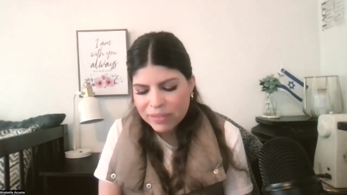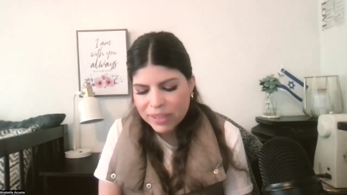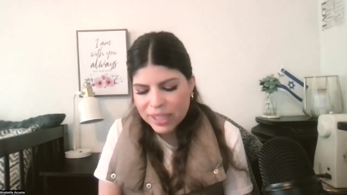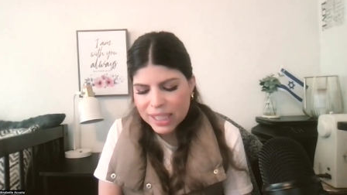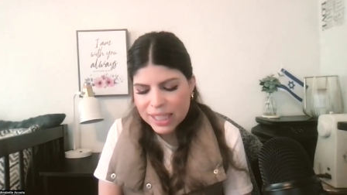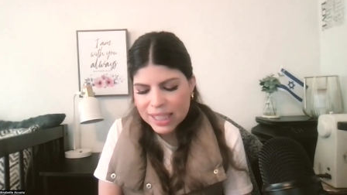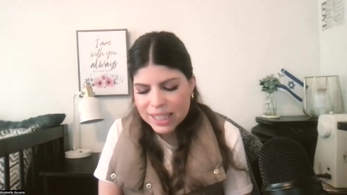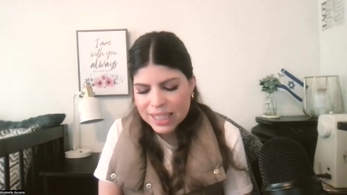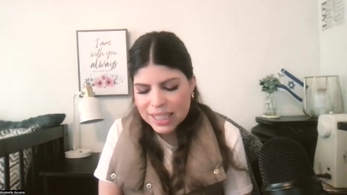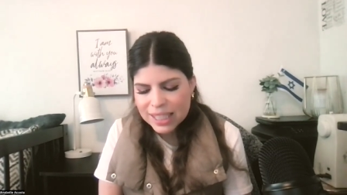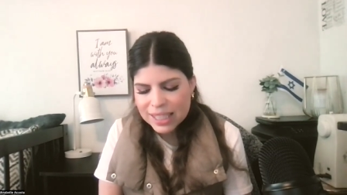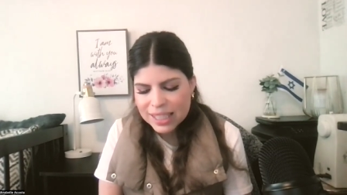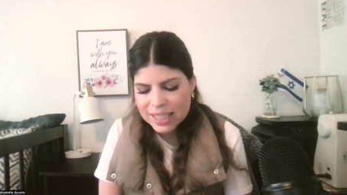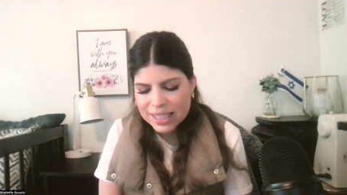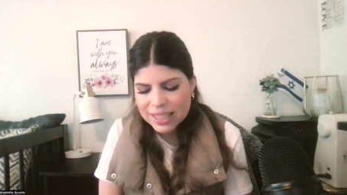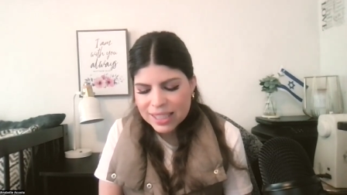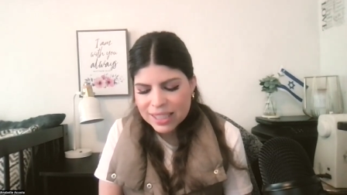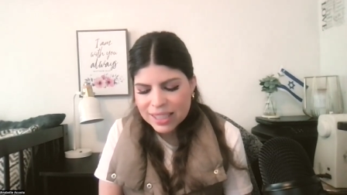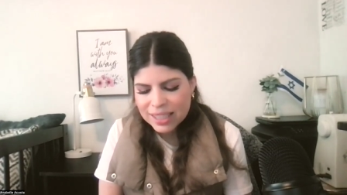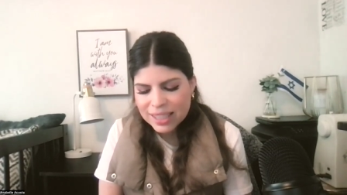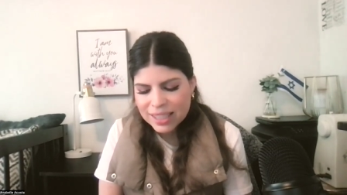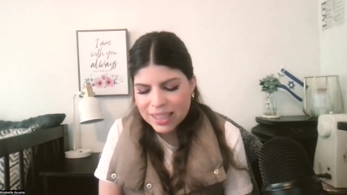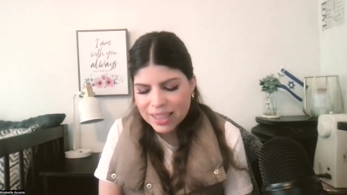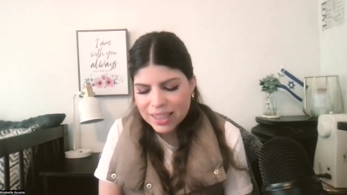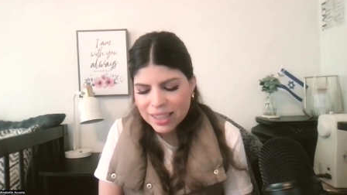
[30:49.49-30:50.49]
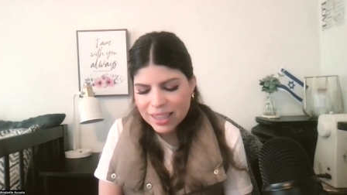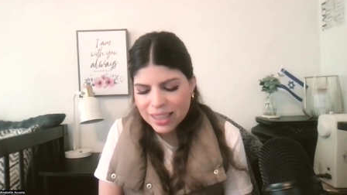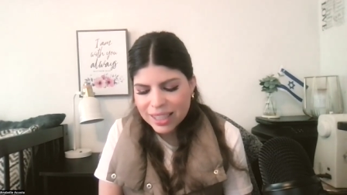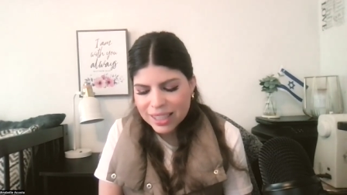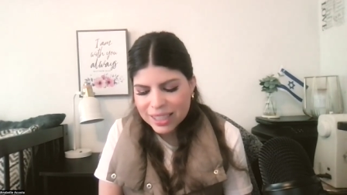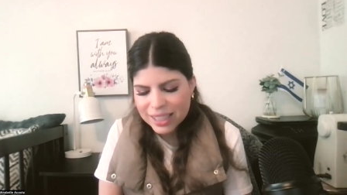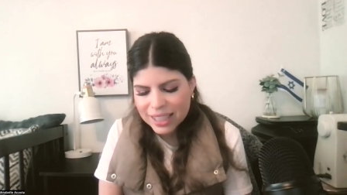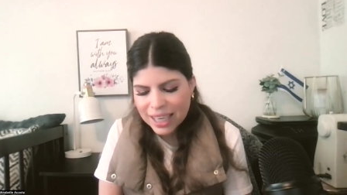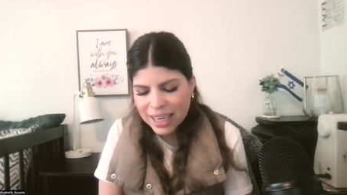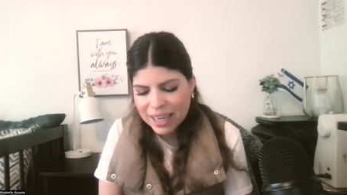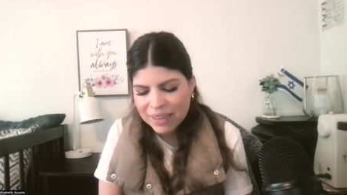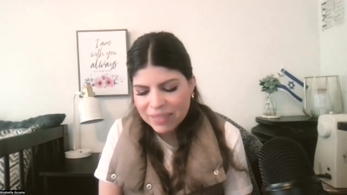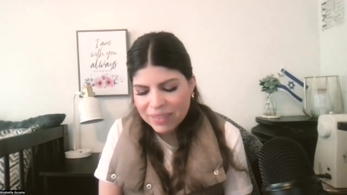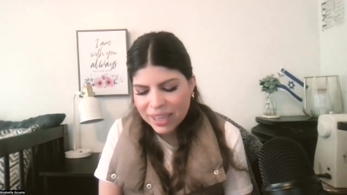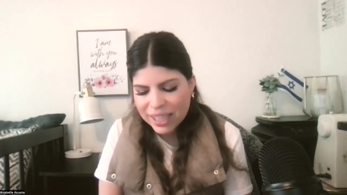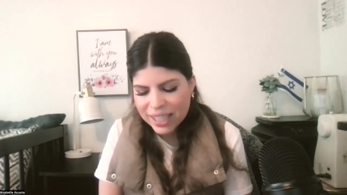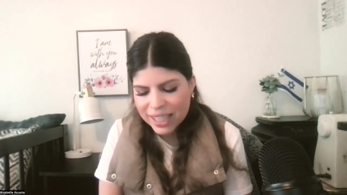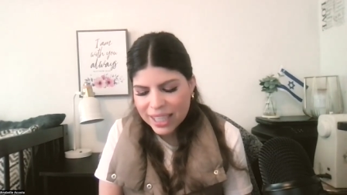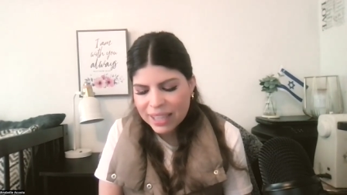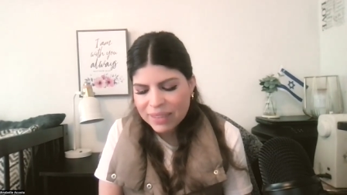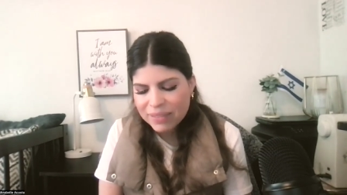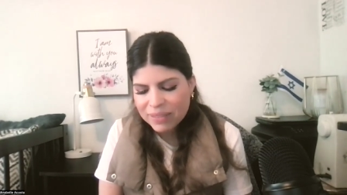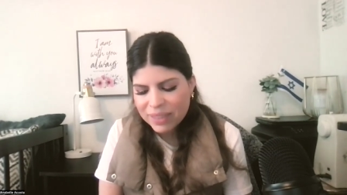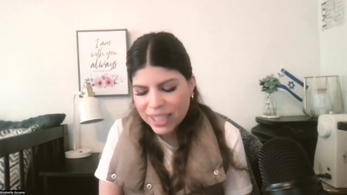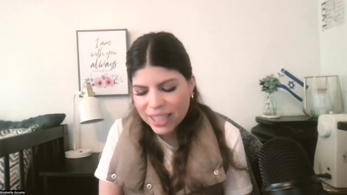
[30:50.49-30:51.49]
feet since the time I
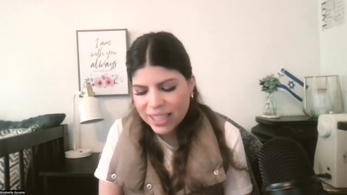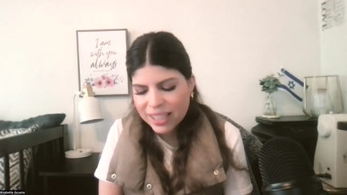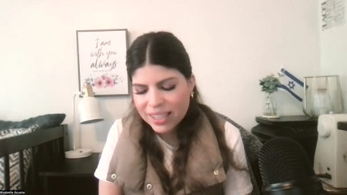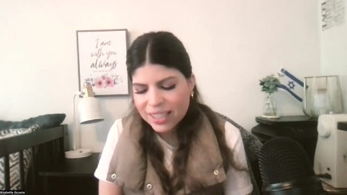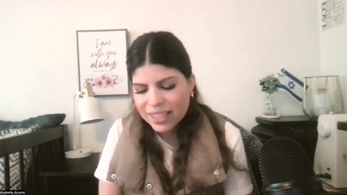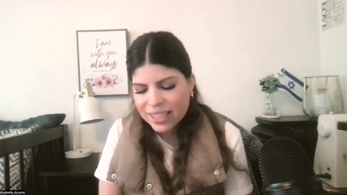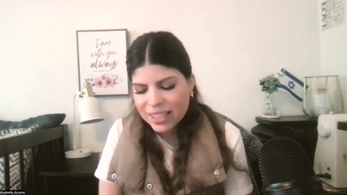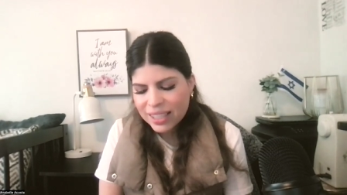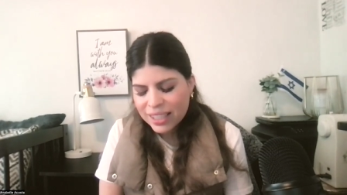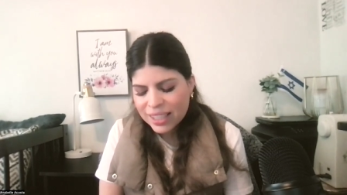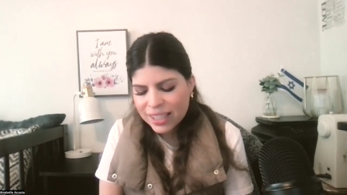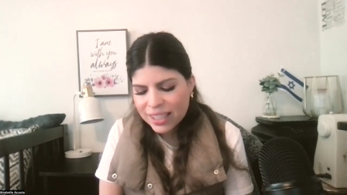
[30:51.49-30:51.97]
came in.